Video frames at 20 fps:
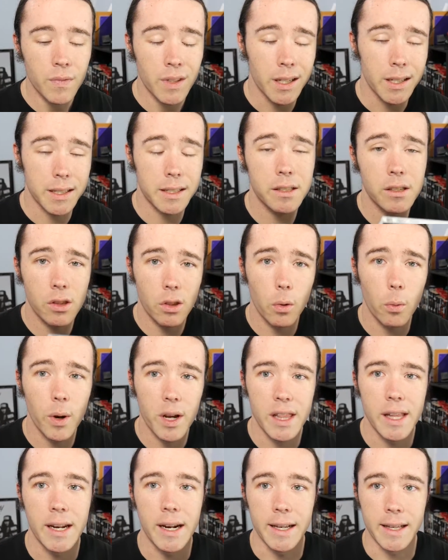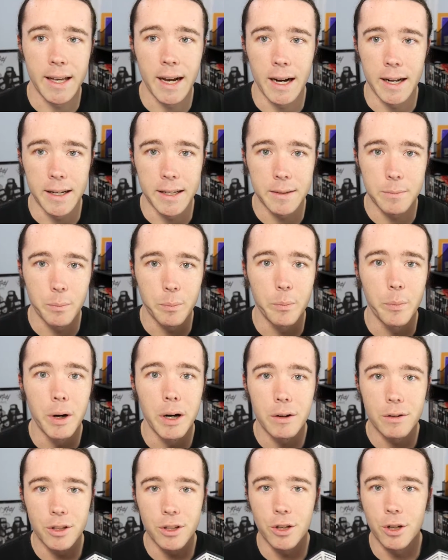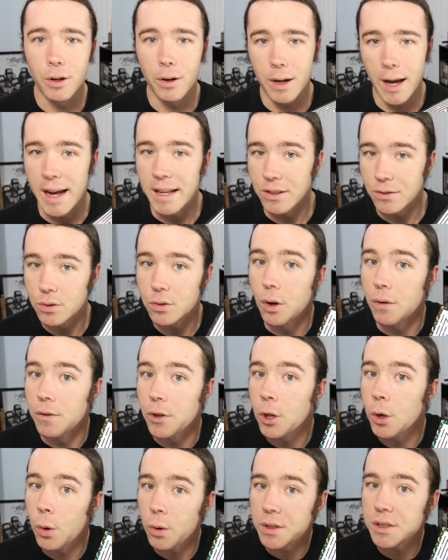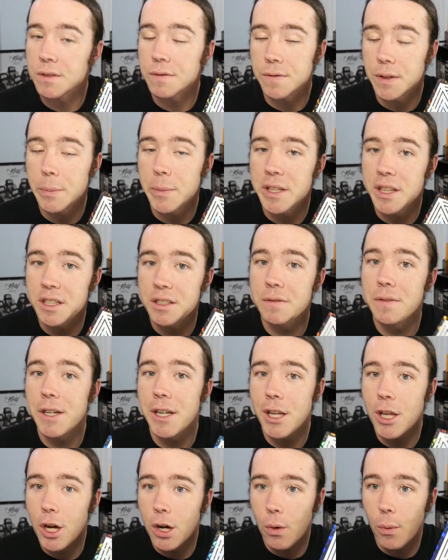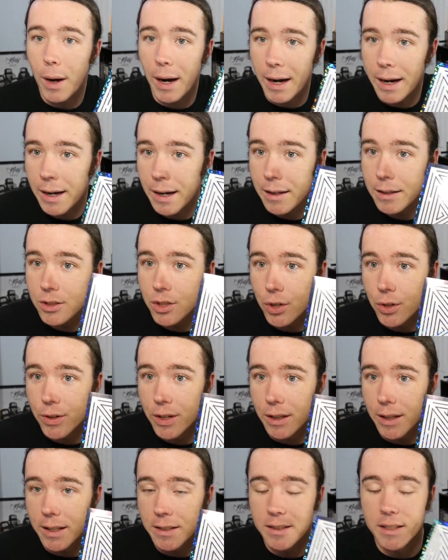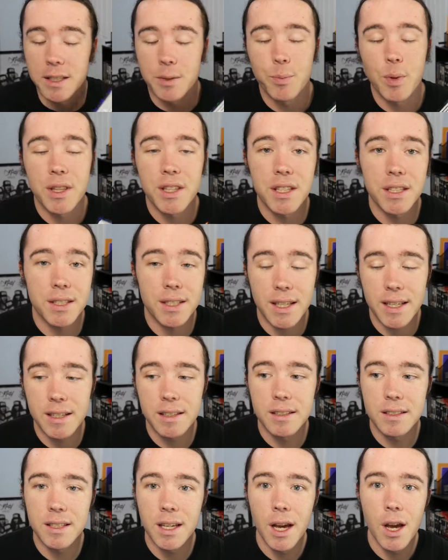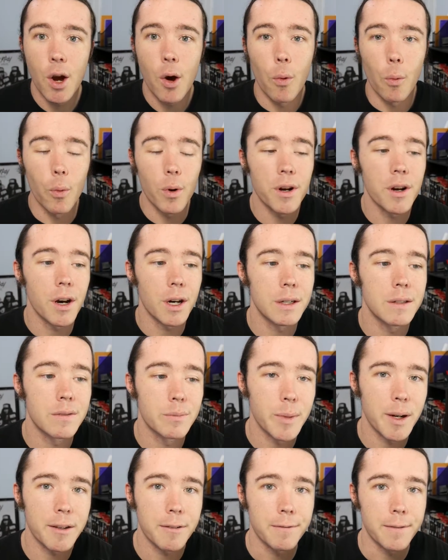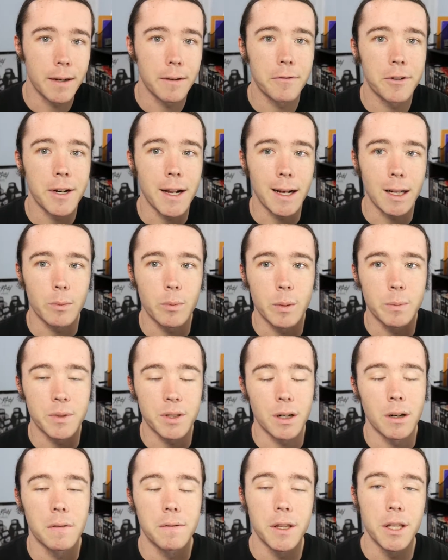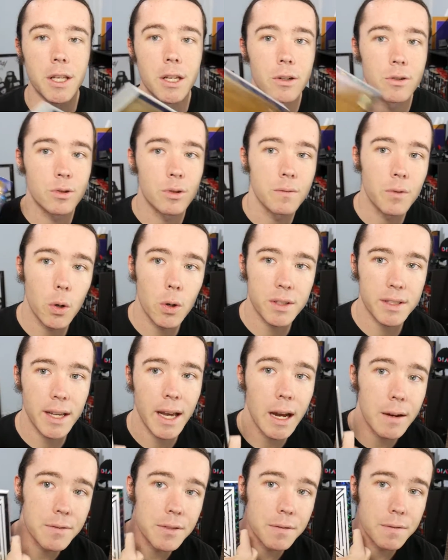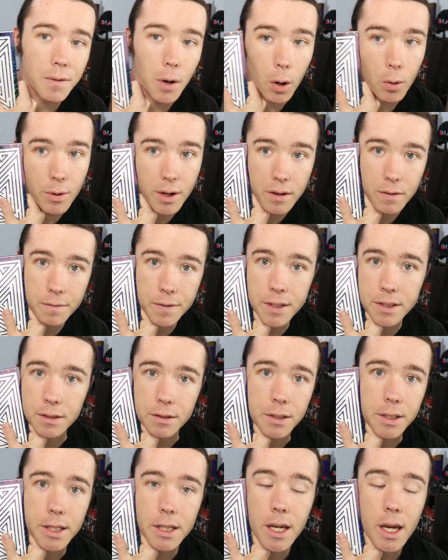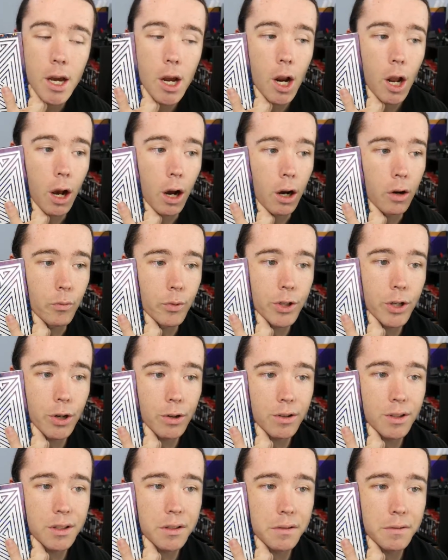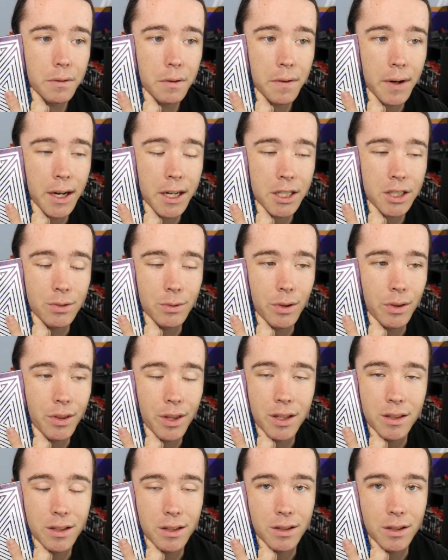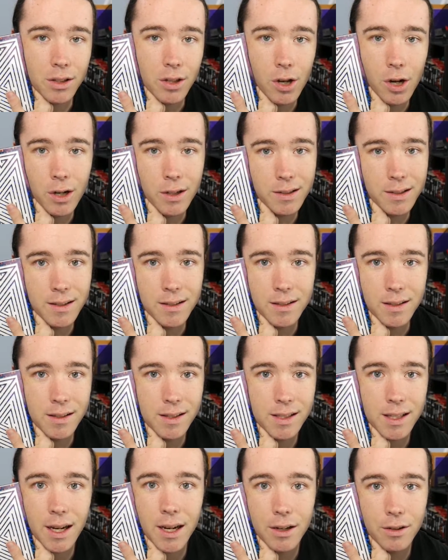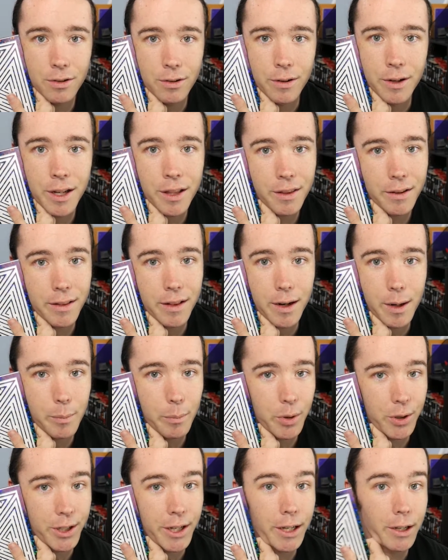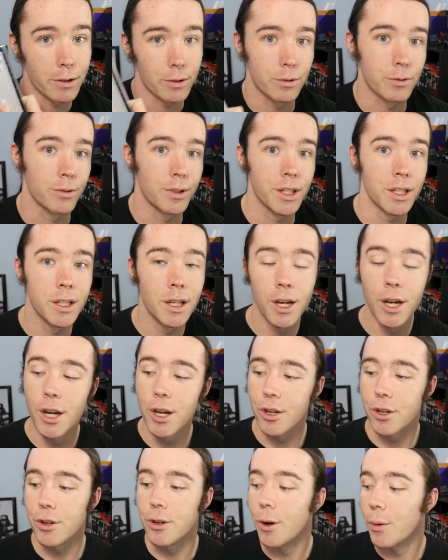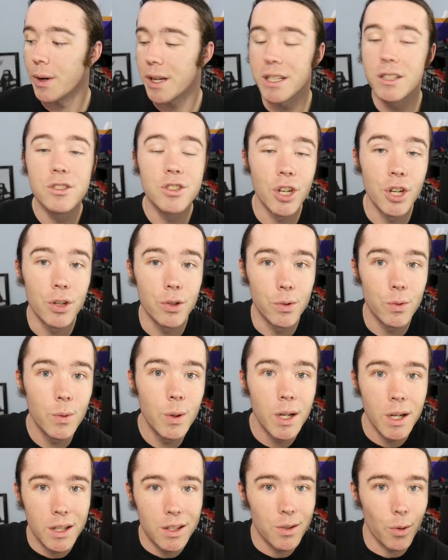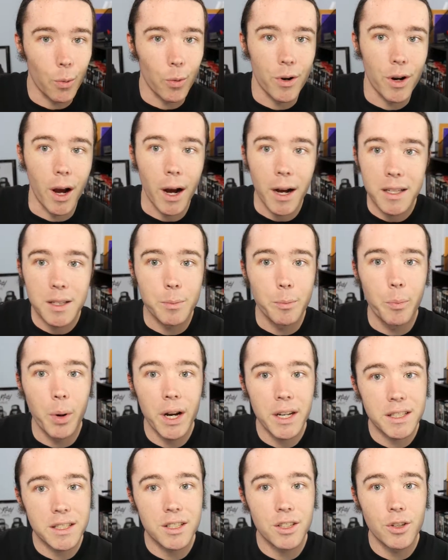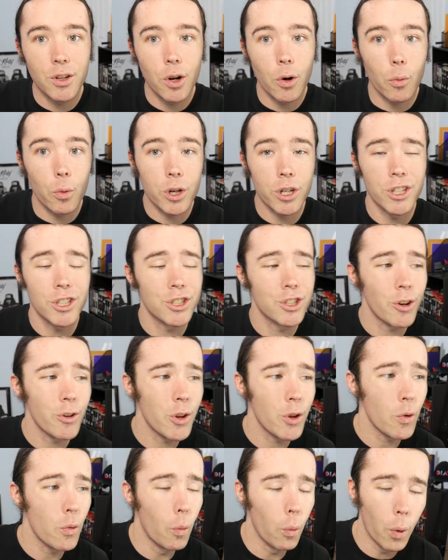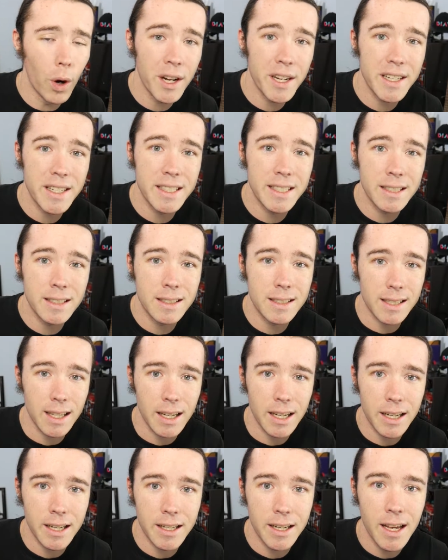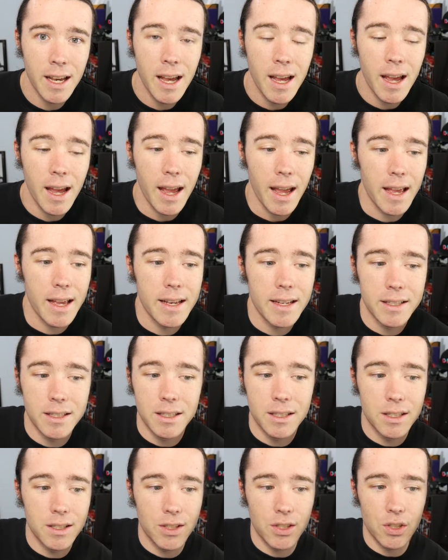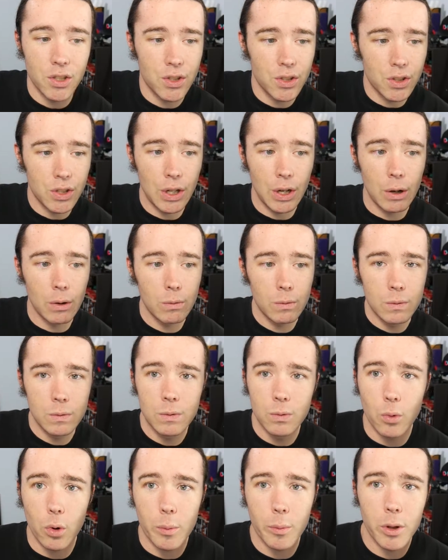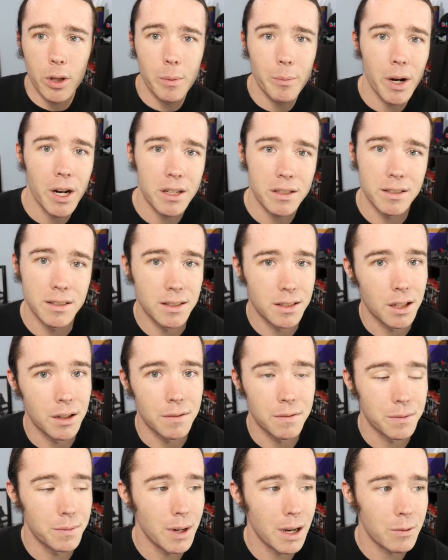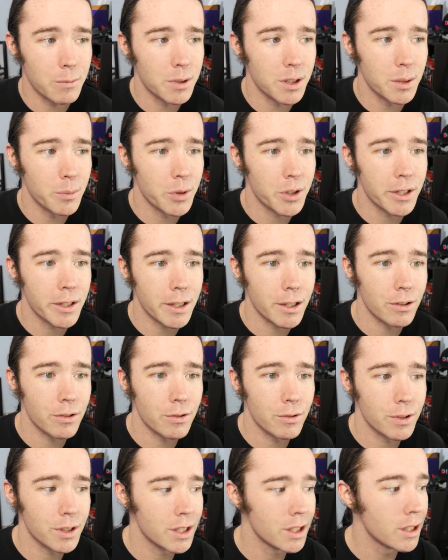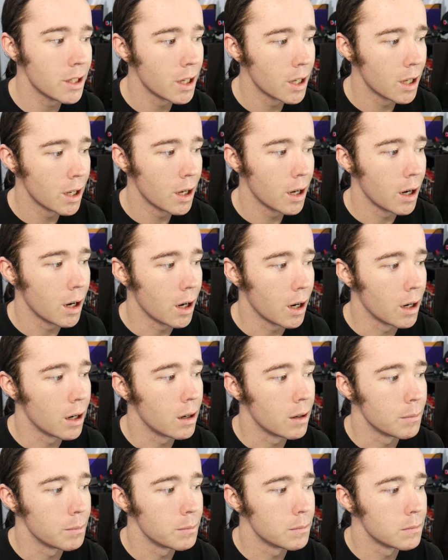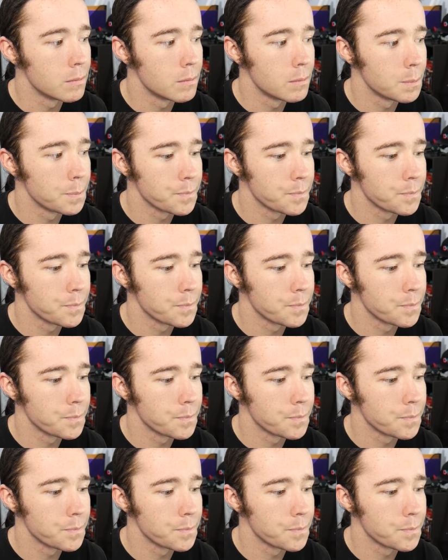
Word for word: this isn't the way that I got it, but you know, over the course of filming this video, I turned it like this. But this is one of my favorite albums of the year, so of course I have to own it physically, regardless of if I actually think that the content's inside or anything that I'm particularly, you know, into or not. But you know, we're gonna show you what is inside, and you know, normal unboxing stuff. I'm not really particularly gonna